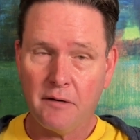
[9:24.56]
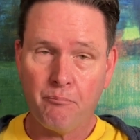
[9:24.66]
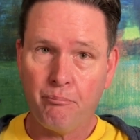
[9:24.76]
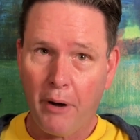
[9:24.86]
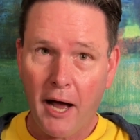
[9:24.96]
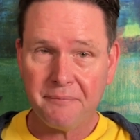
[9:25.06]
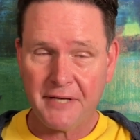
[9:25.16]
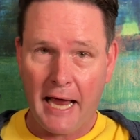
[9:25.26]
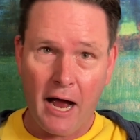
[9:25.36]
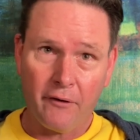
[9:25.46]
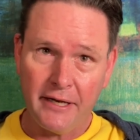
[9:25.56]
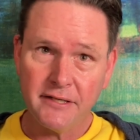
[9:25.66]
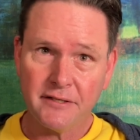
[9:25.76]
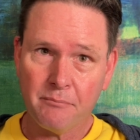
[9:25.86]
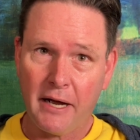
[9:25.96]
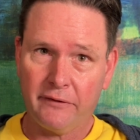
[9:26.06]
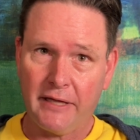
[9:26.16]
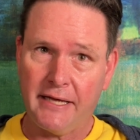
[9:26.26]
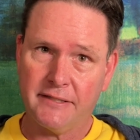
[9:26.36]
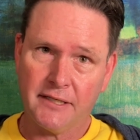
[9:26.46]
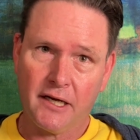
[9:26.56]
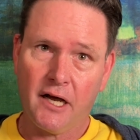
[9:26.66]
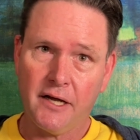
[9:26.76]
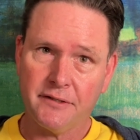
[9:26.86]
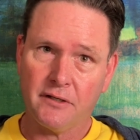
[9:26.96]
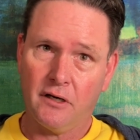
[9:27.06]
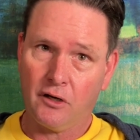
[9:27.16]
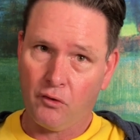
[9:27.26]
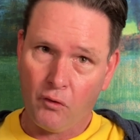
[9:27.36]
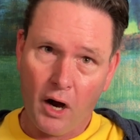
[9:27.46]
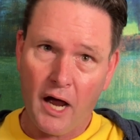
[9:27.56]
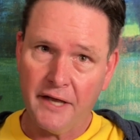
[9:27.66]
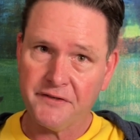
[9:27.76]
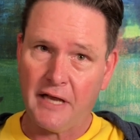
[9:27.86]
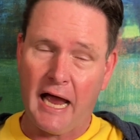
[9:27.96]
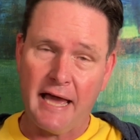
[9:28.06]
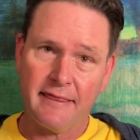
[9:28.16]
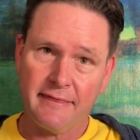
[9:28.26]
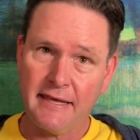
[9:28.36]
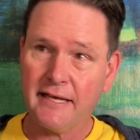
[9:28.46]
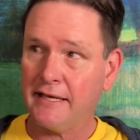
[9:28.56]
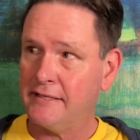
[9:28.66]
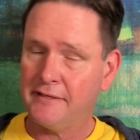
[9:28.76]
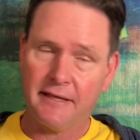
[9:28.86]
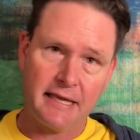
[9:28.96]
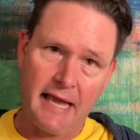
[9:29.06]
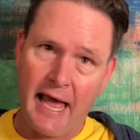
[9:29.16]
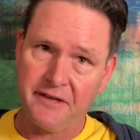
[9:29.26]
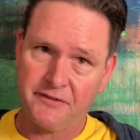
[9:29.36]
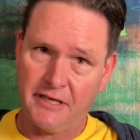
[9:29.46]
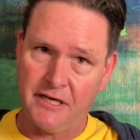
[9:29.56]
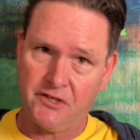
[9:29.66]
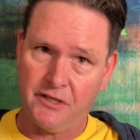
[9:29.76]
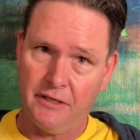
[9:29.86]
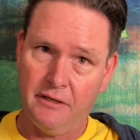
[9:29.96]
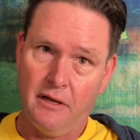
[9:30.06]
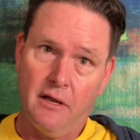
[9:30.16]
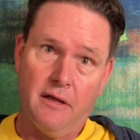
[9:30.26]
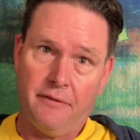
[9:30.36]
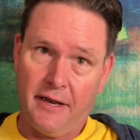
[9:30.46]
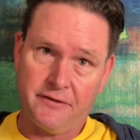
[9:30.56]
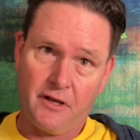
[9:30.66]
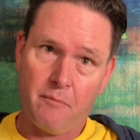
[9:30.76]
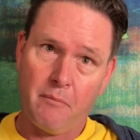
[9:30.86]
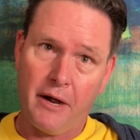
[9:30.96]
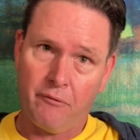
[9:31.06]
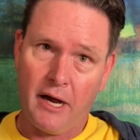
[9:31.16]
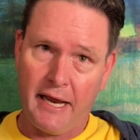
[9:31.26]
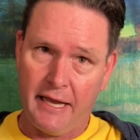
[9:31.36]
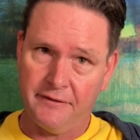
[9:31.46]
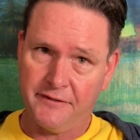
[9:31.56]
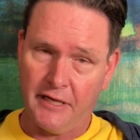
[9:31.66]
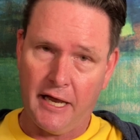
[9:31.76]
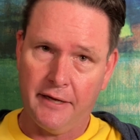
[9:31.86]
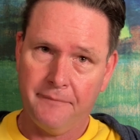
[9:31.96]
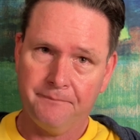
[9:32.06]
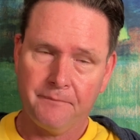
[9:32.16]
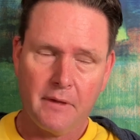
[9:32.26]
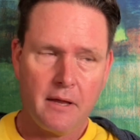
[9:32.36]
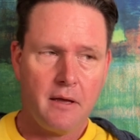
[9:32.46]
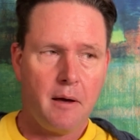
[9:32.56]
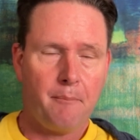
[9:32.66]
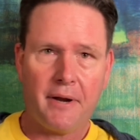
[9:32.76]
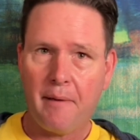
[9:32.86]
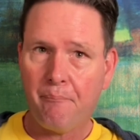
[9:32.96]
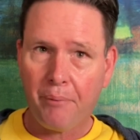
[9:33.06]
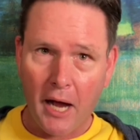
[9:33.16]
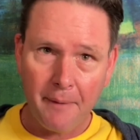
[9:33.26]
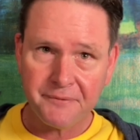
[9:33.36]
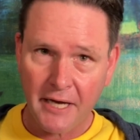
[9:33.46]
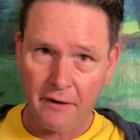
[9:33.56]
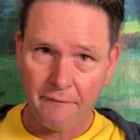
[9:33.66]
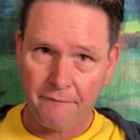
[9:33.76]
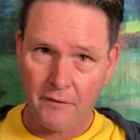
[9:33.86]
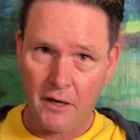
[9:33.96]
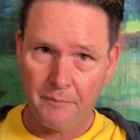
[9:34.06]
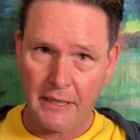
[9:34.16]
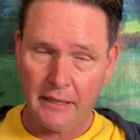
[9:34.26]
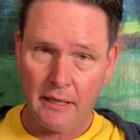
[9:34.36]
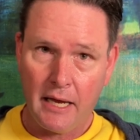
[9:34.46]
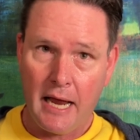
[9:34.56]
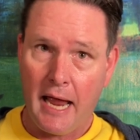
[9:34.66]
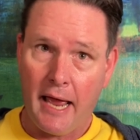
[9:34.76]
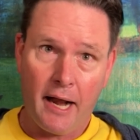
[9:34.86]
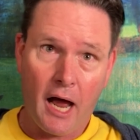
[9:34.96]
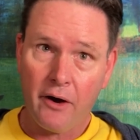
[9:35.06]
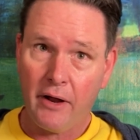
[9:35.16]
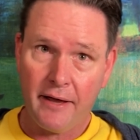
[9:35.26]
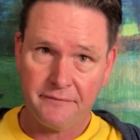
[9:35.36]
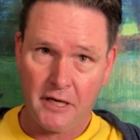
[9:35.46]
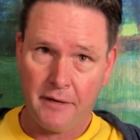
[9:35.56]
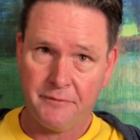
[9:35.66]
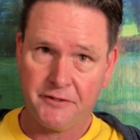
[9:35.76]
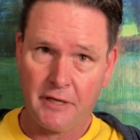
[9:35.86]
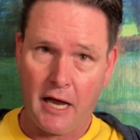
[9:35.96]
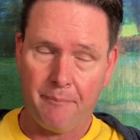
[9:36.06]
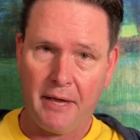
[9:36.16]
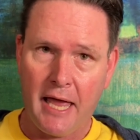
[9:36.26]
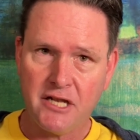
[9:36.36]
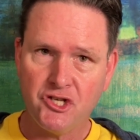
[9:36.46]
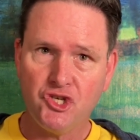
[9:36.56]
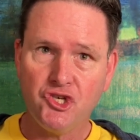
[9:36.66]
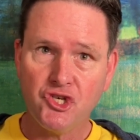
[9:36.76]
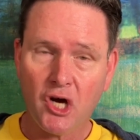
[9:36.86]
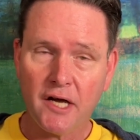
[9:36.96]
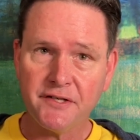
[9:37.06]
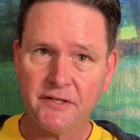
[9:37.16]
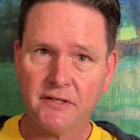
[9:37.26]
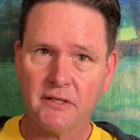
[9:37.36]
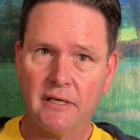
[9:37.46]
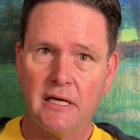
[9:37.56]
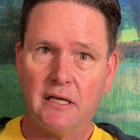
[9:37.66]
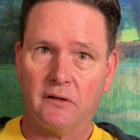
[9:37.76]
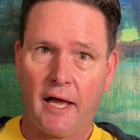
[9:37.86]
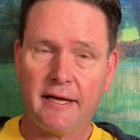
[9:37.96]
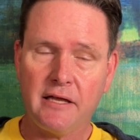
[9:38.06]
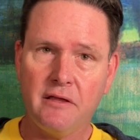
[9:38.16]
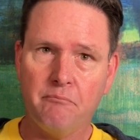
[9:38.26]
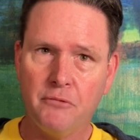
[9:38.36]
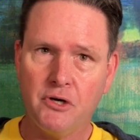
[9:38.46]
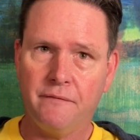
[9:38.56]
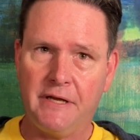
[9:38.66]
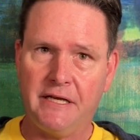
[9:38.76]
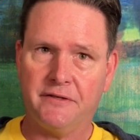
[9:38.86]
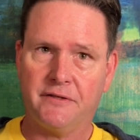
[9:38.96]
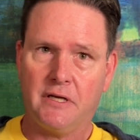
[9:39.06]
pops out into my lane to cut across, I think, into the gas station that is on my right-hand side. But it pops out in front of me and I don't have time to stop. And just like in the movies,